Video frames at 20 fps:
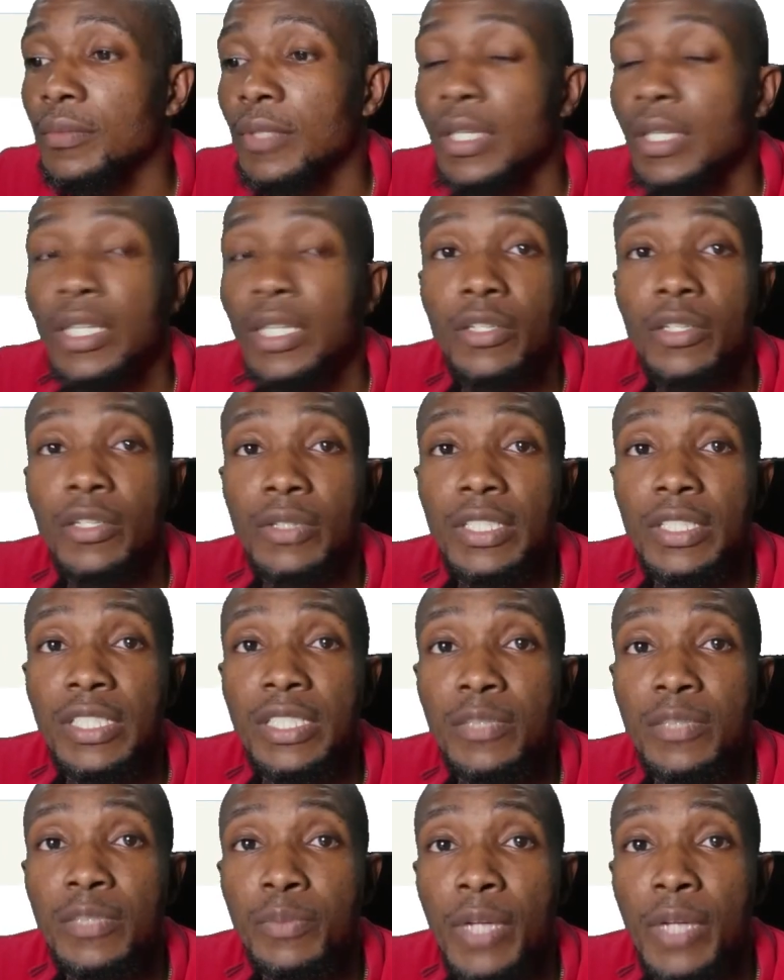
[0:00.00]
Now this is
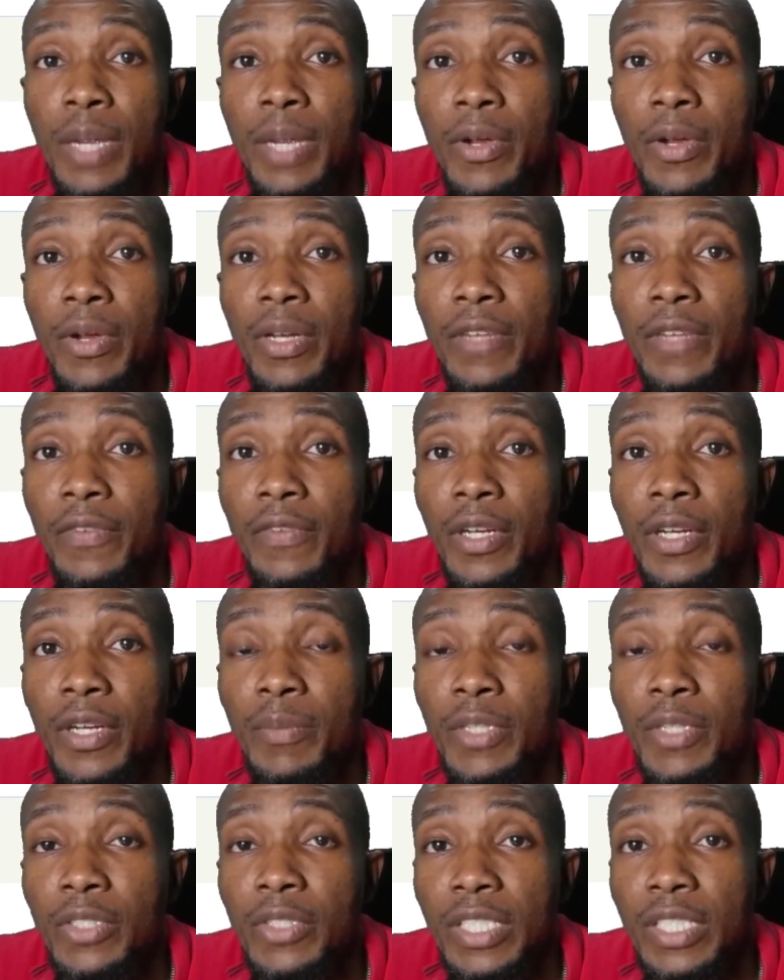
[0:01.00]
primarily for
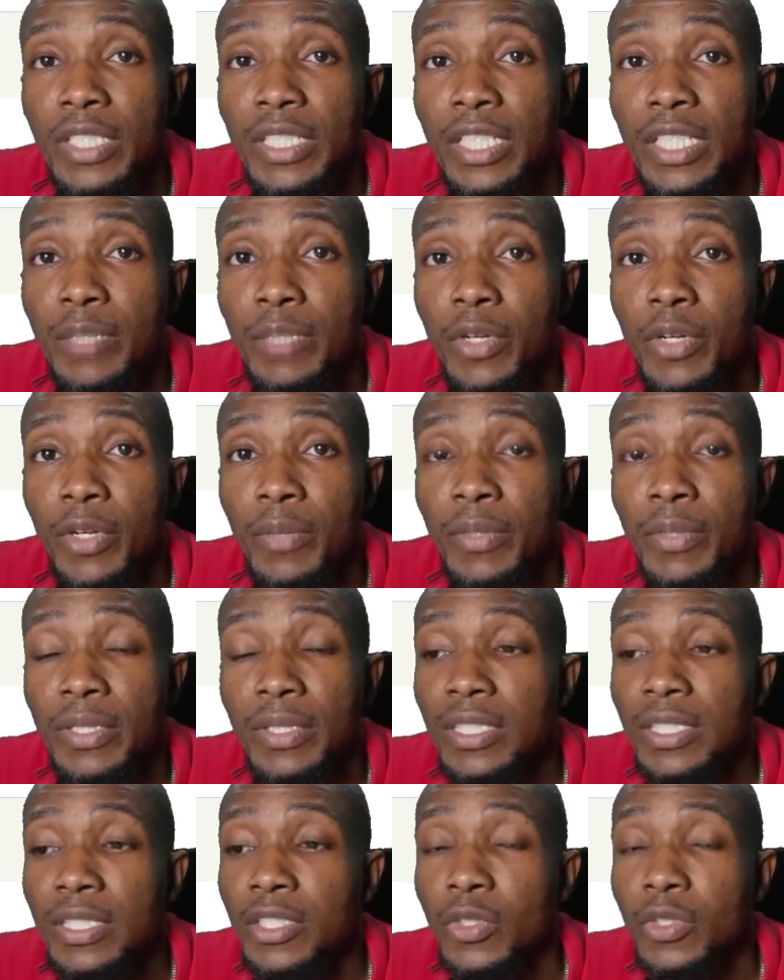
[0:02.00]
demonstration purposes,
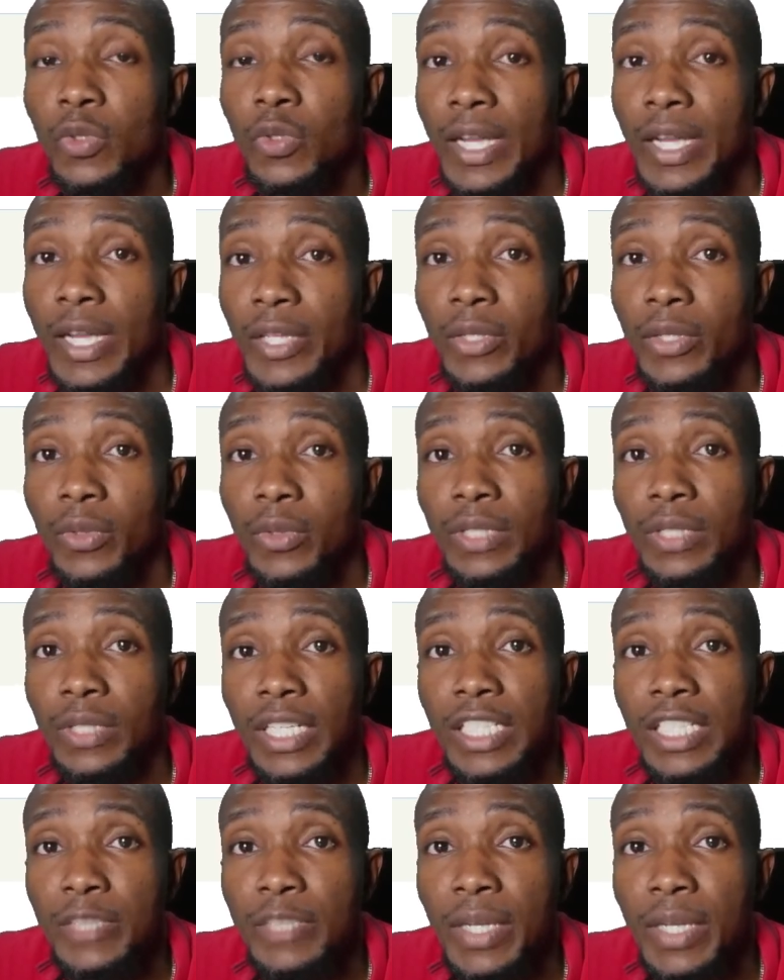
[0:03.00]
so I don't
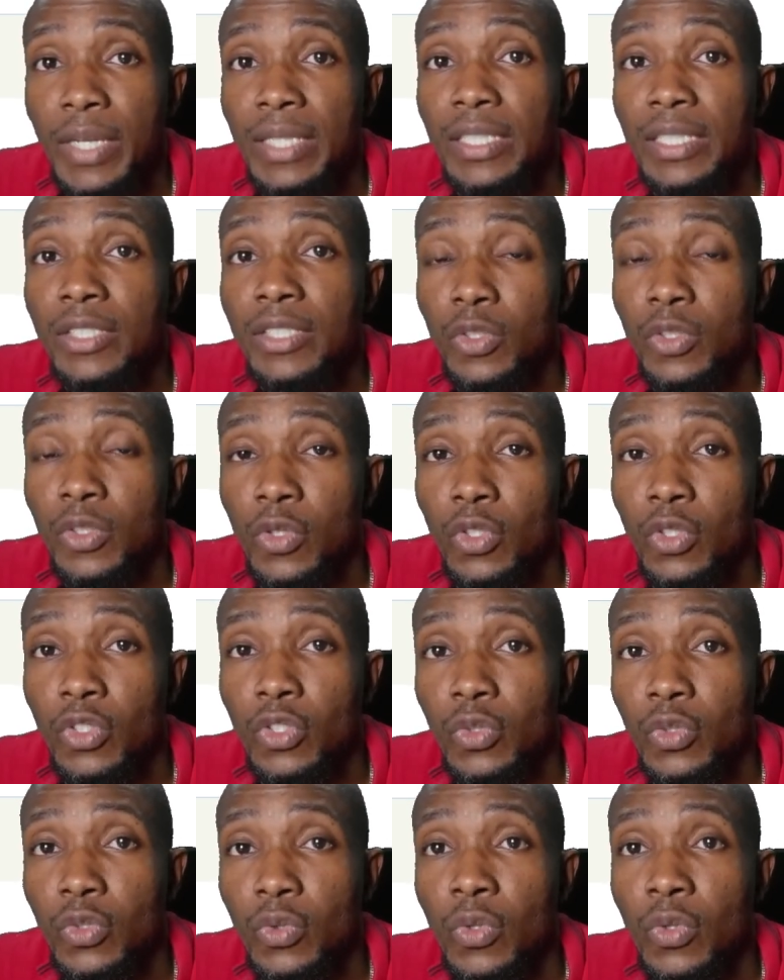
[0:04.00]
expect it to go through.